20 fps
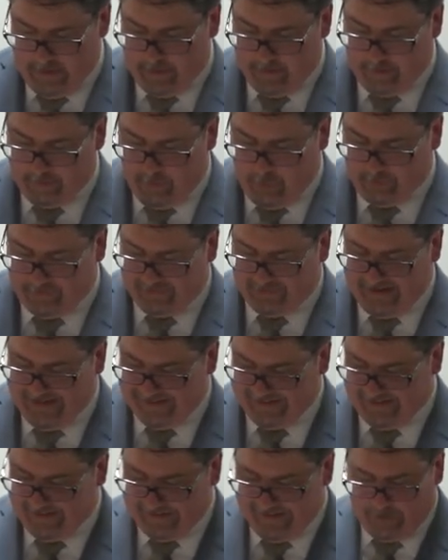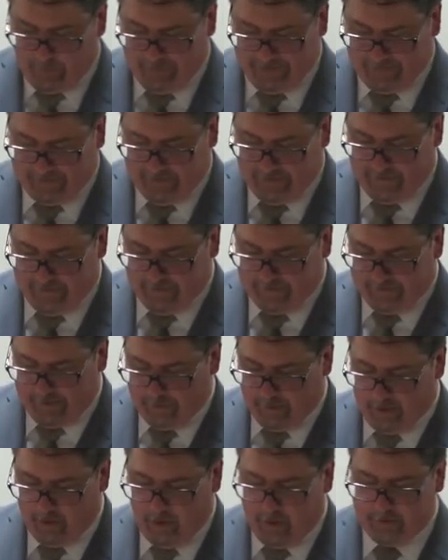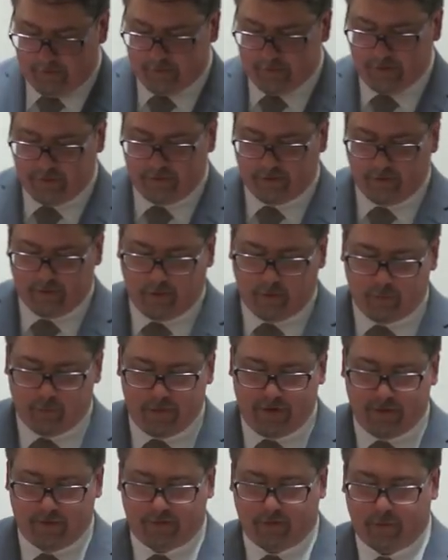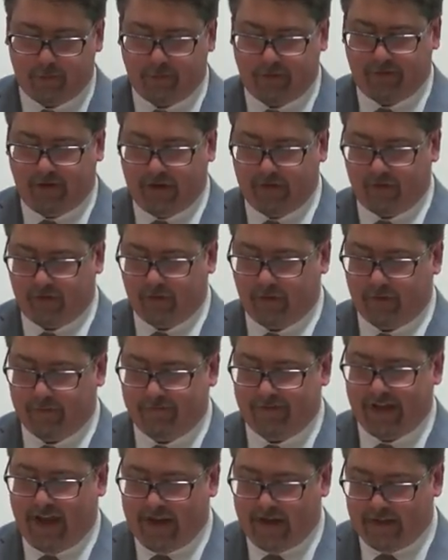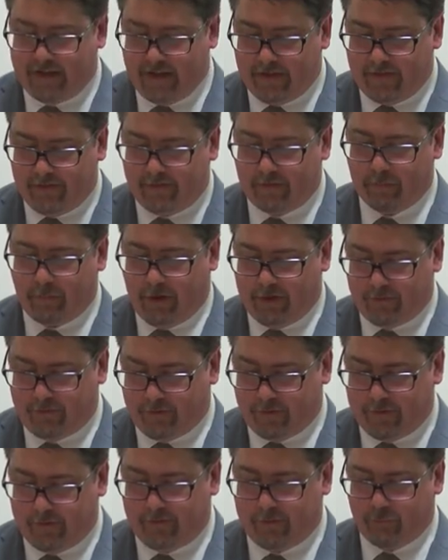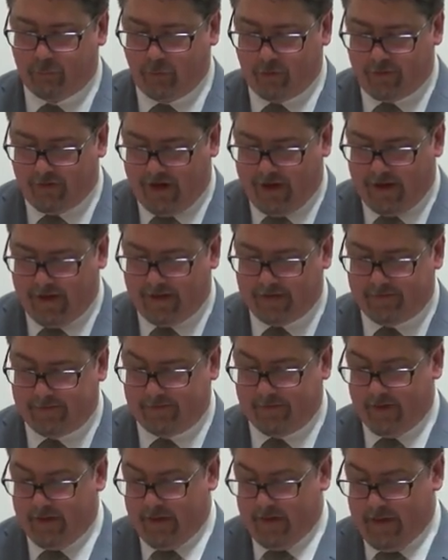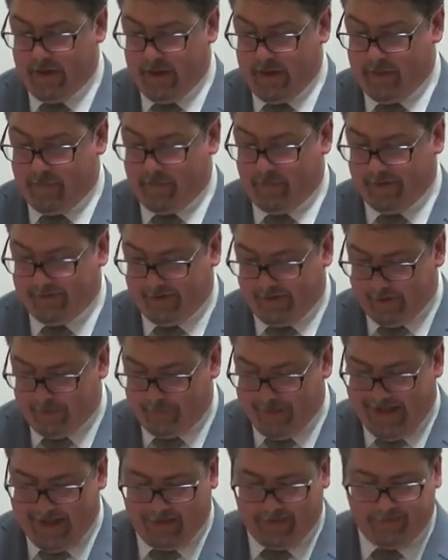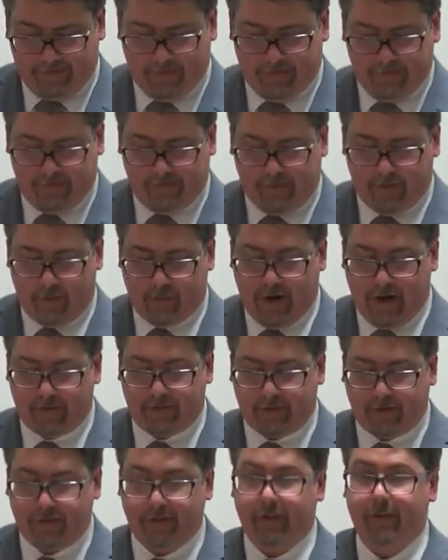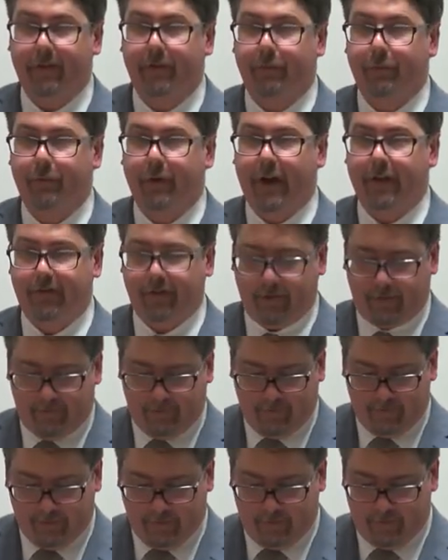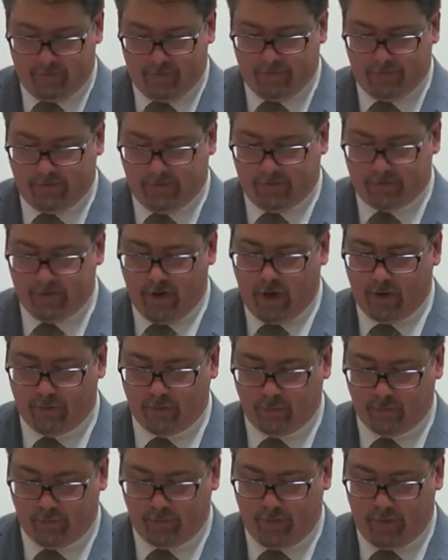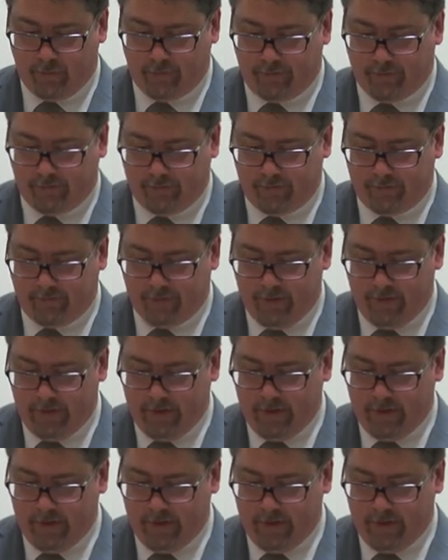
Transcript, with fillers: But most saliently, we see in the Seminal Heart tradition a reinterpretation of deities, mantras, mudras, mandala palaces, and the rest as expressions of intrinsic non-dual gnosis,